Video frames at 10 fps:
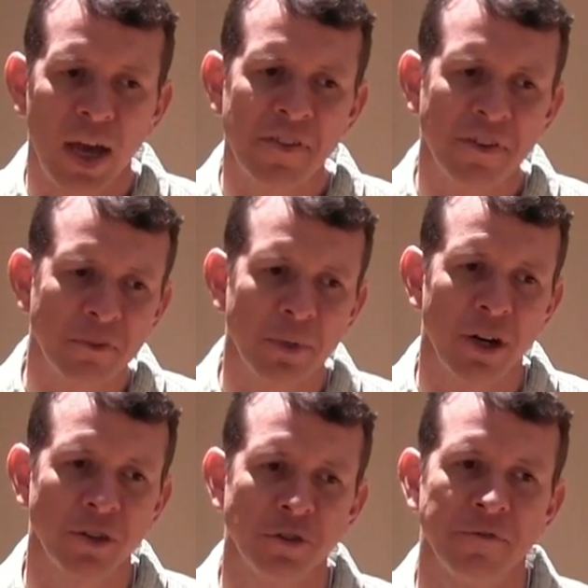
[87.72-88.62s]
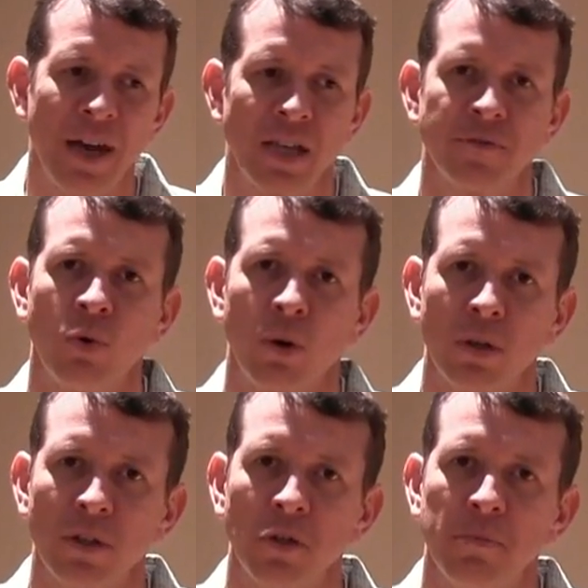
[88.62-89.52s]
And then from there, as you fast forward
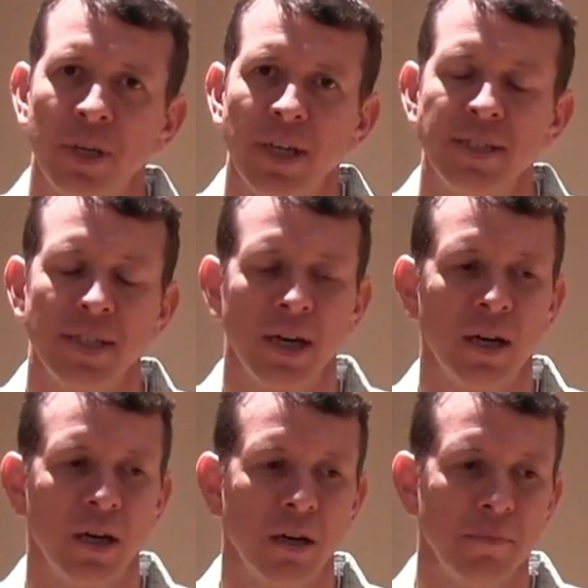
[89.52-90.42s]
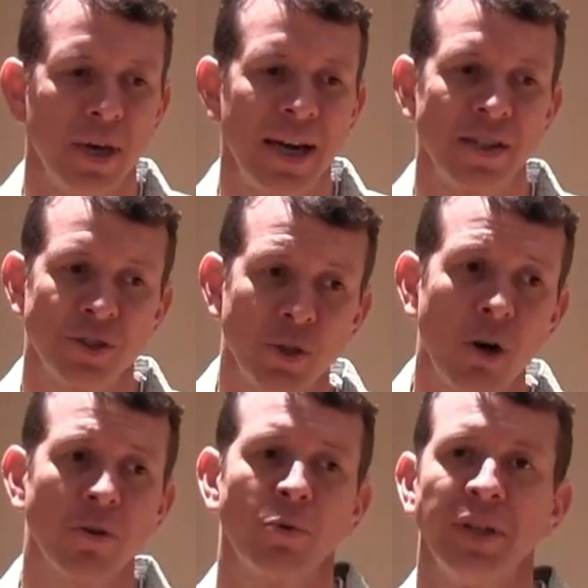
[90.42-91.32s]
a little bit, and I
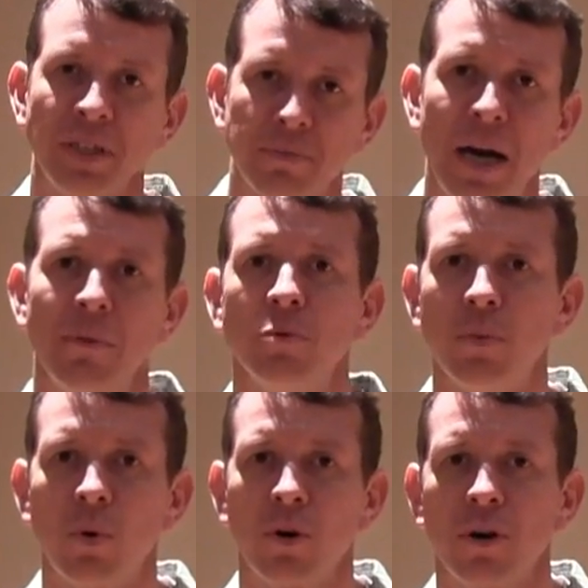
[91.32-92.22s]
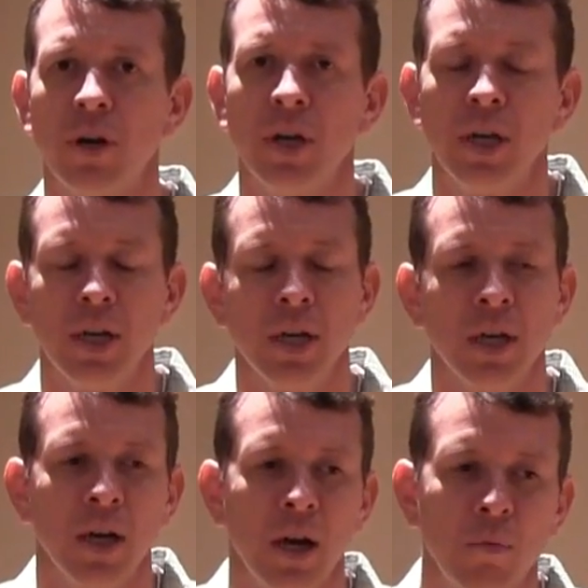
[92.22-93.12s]
started reading the Bible more,
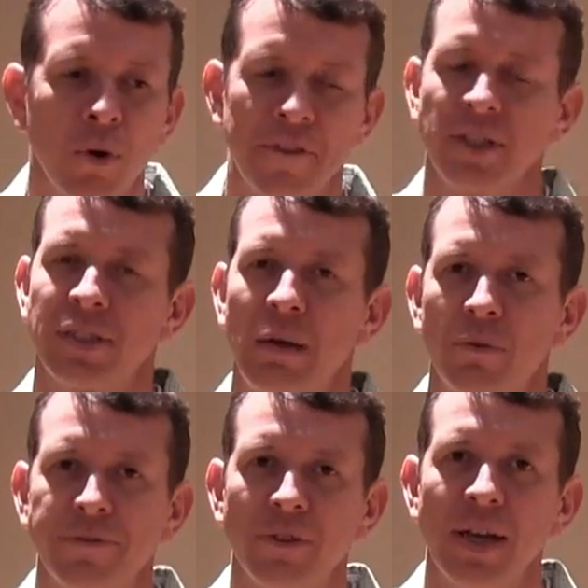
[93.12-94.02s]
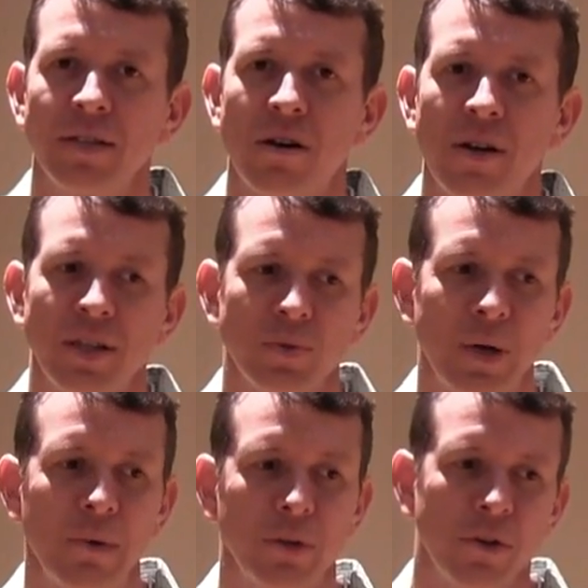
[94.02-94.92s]
one of the things that I would reflect on is when
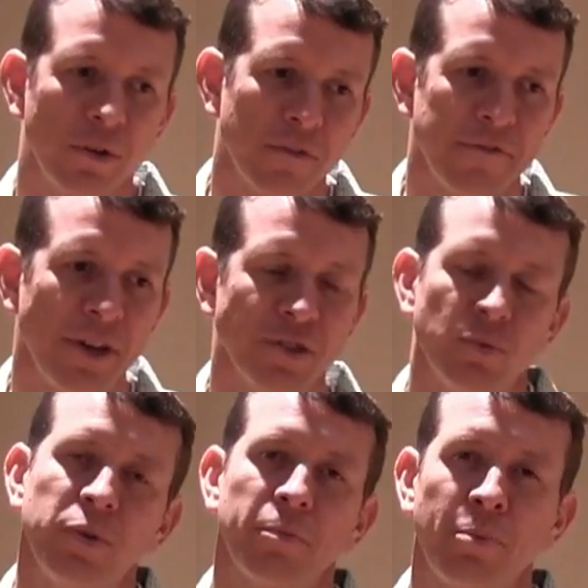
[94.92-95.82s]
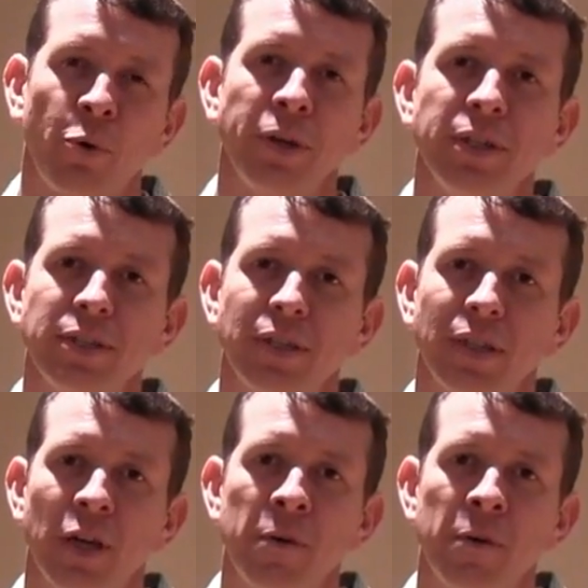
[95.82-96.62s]
I would go to confession with a priest.